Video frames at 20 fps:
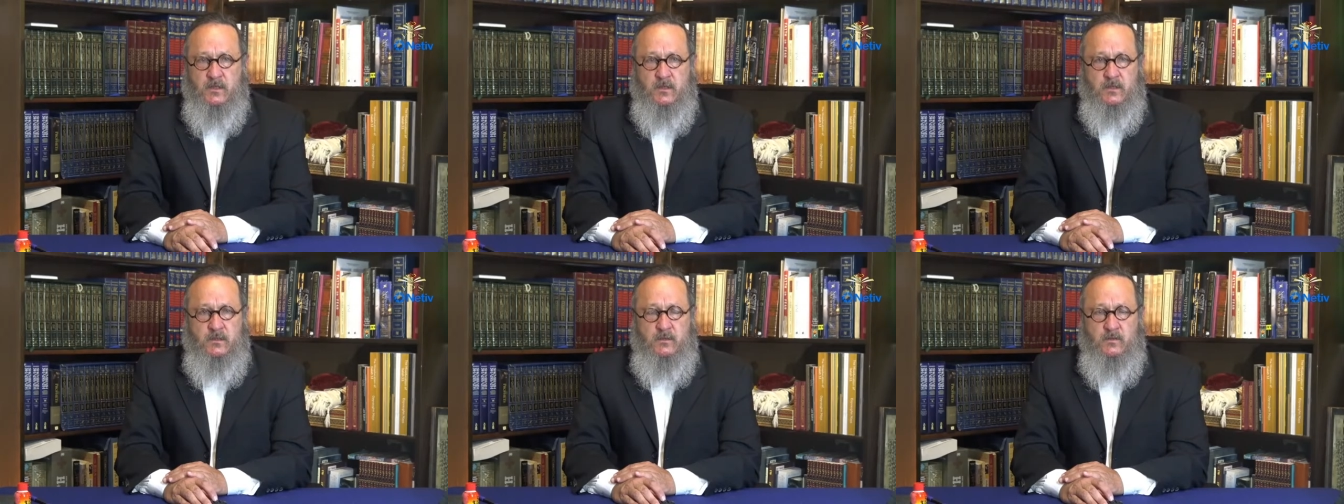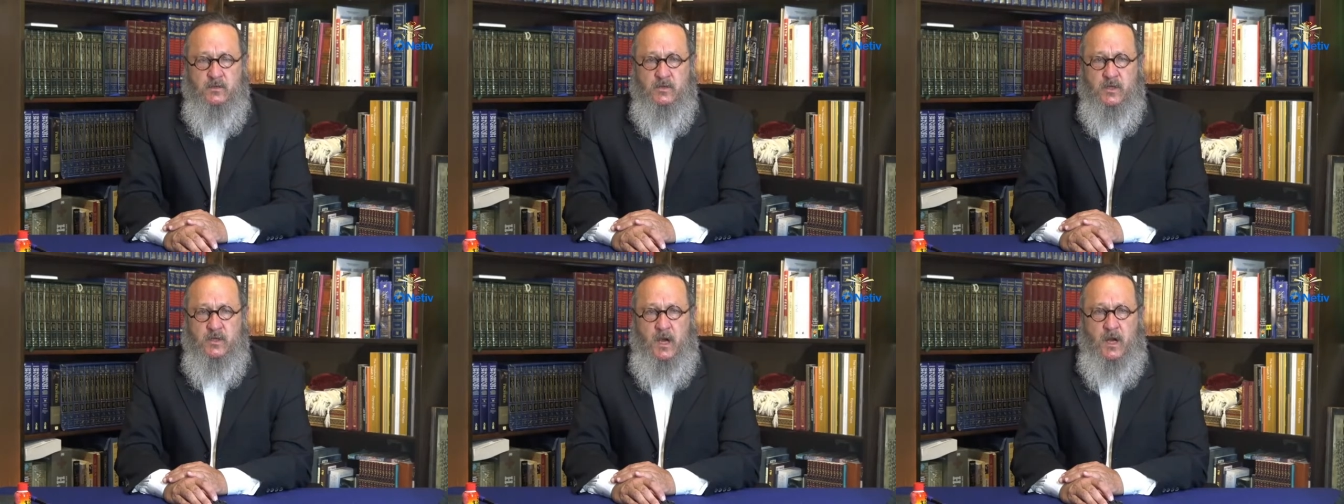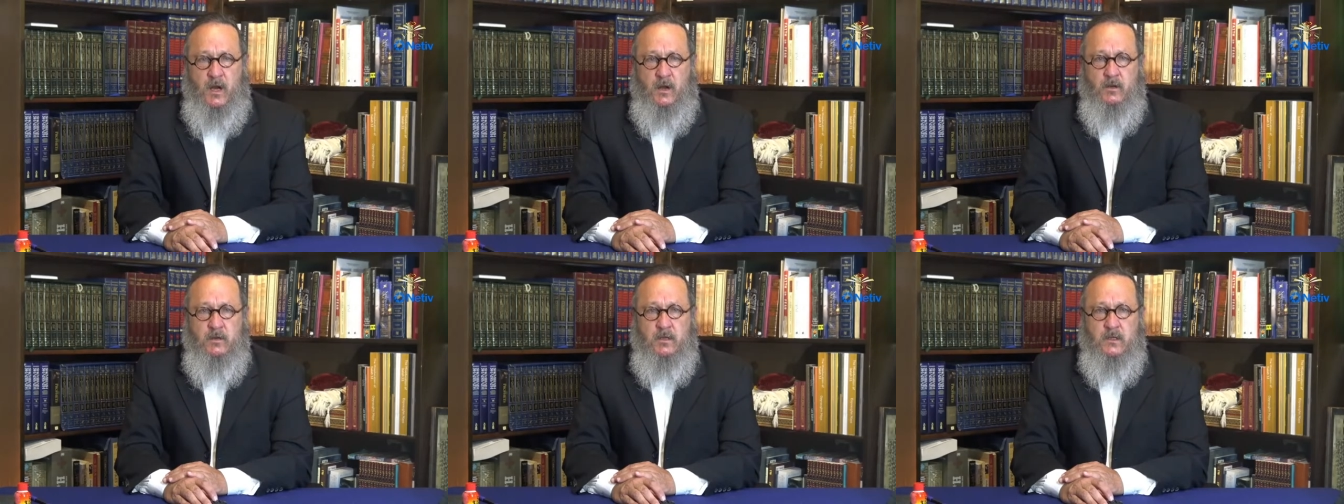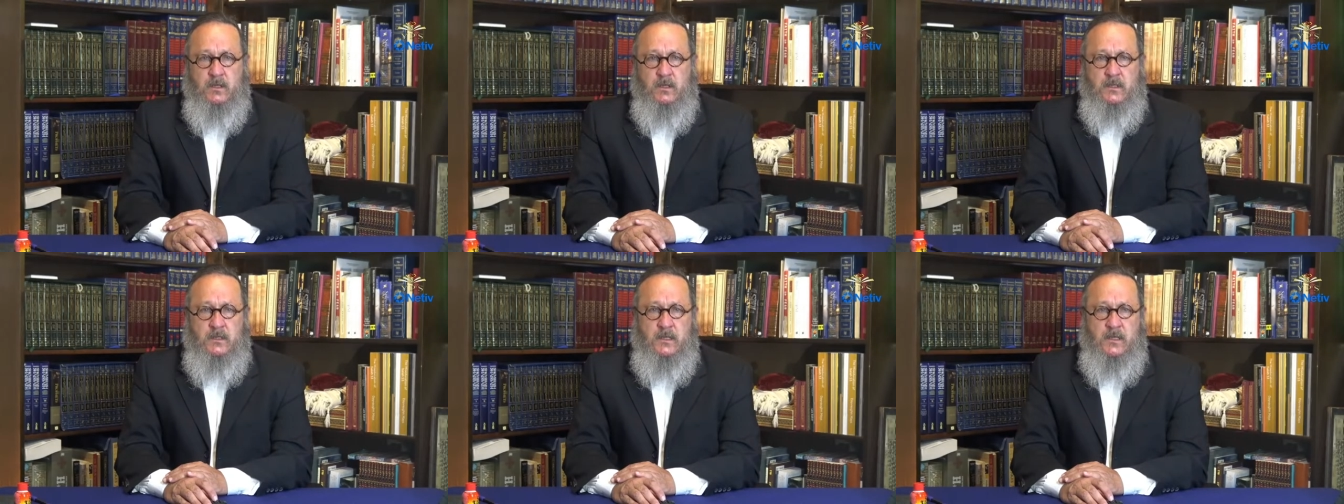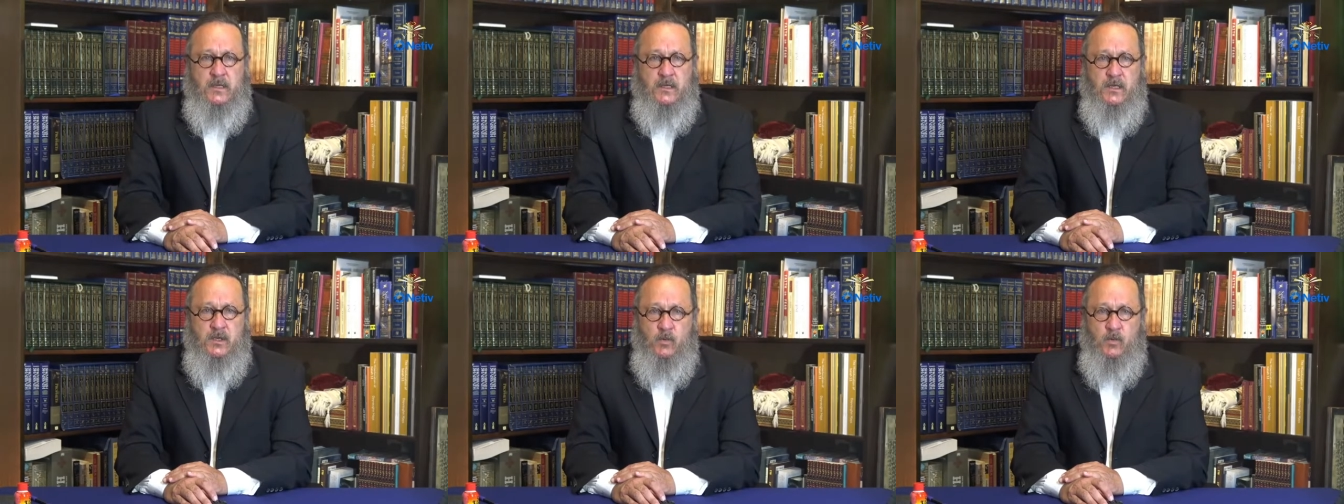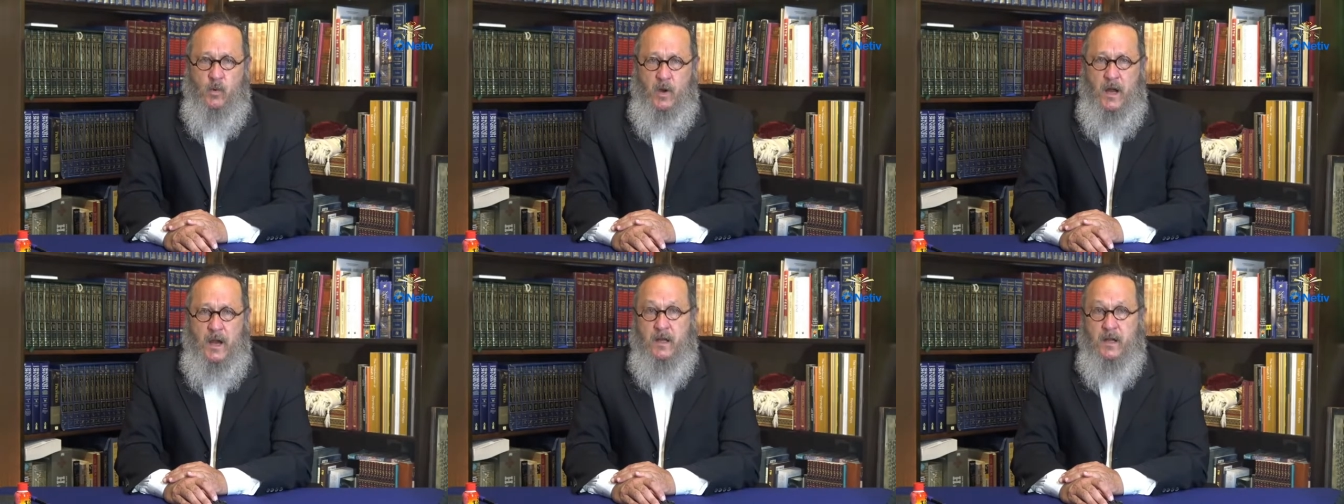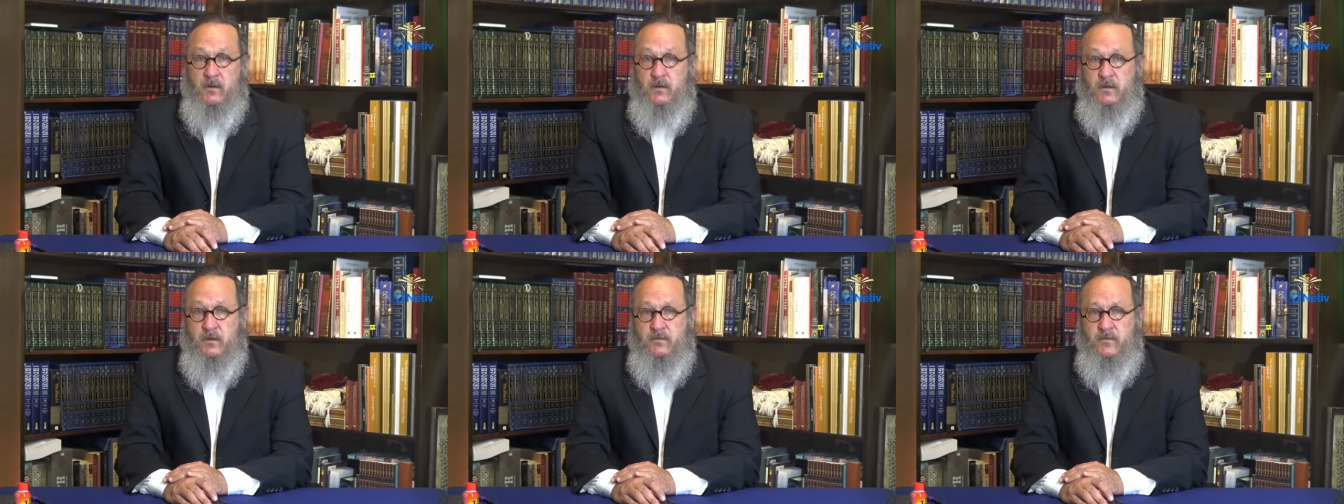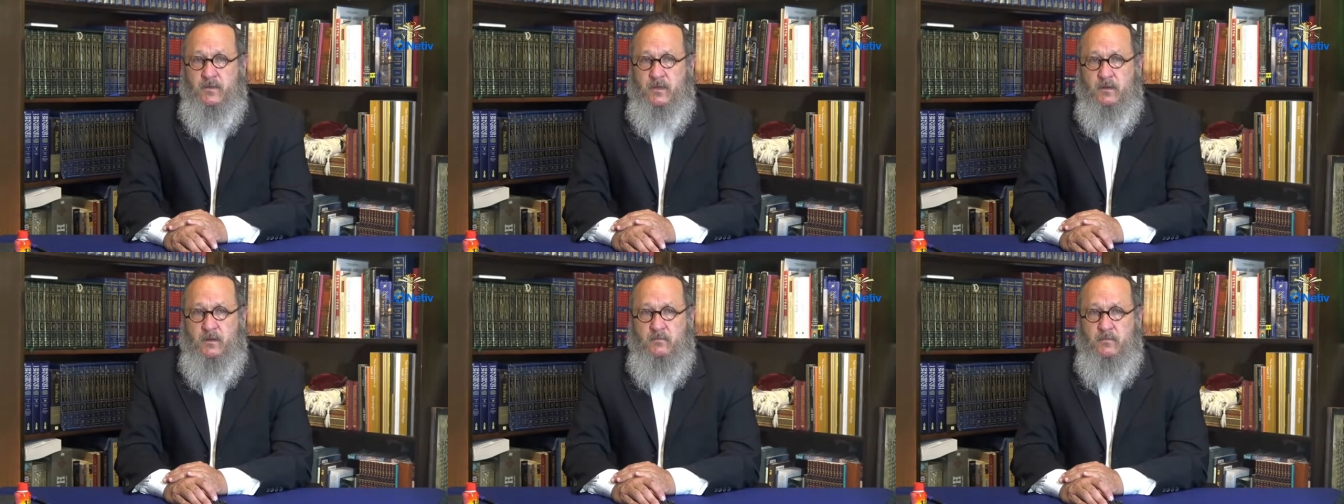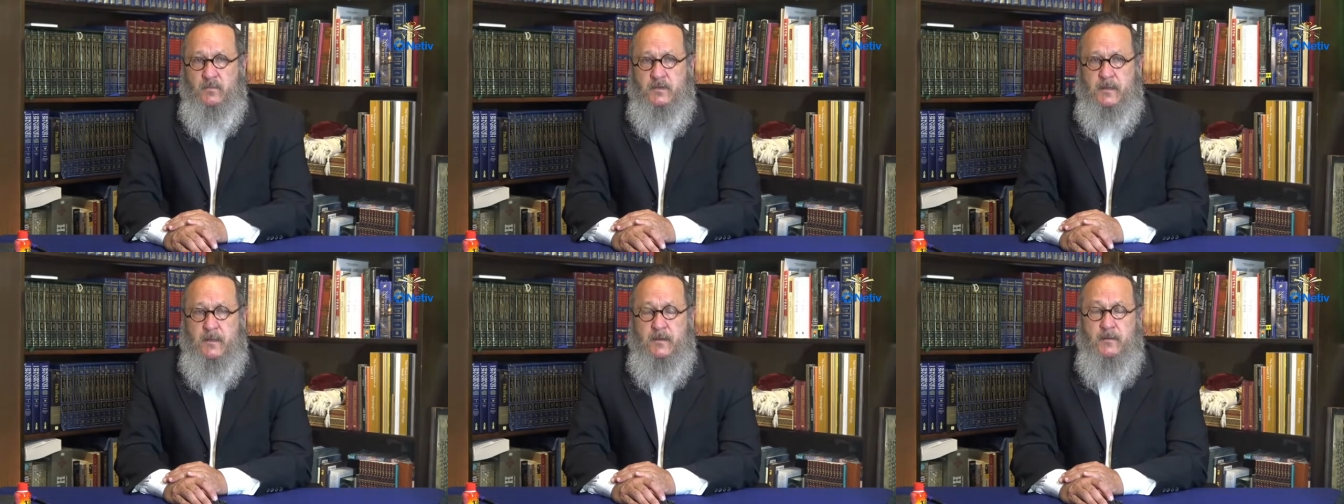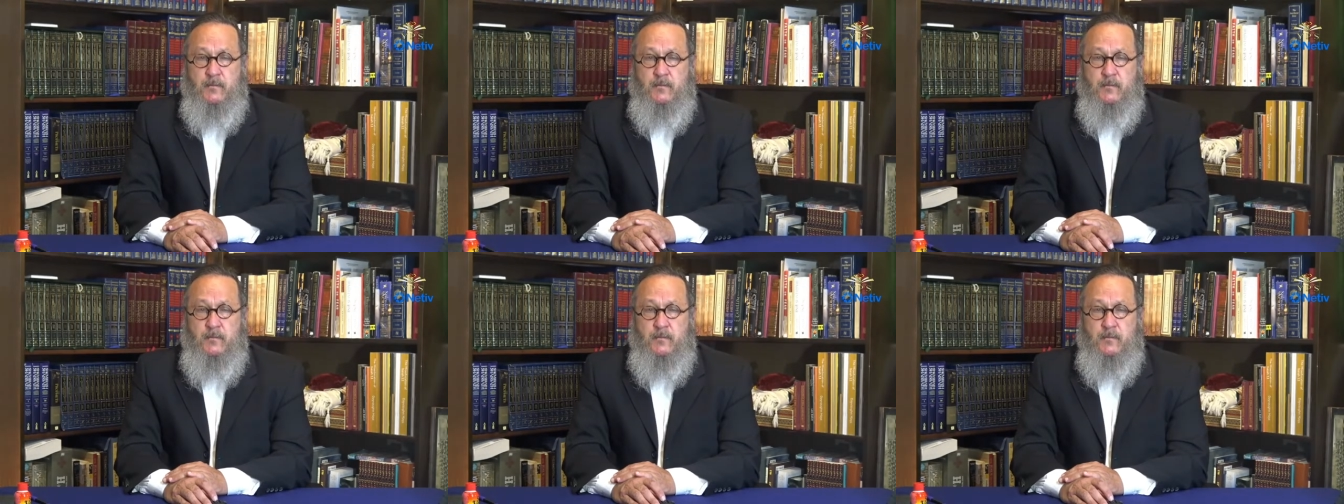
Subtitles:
who shall inquire of him